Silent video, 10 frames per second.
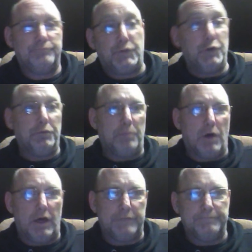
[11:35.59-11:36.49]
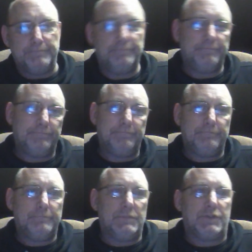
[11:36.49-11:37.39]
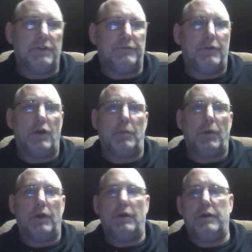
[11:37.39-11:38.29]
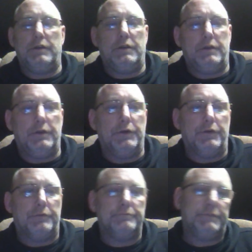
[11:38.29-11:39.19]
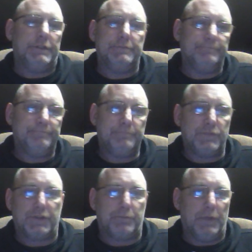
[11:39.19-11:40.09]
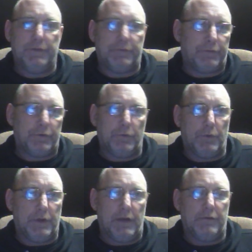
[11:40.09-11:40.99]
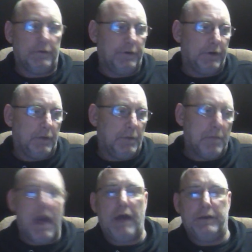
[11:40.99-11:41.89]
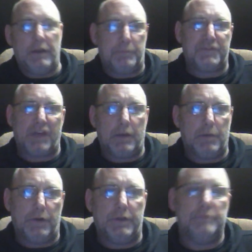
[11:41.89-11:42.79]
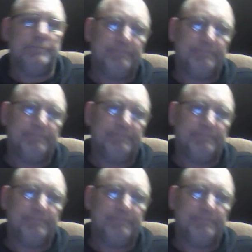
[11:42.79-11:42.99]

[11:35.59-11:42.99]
tube mod, it's going to fall apart on you in a year, 6 months or whatever, and you're going to be mad and upset about it.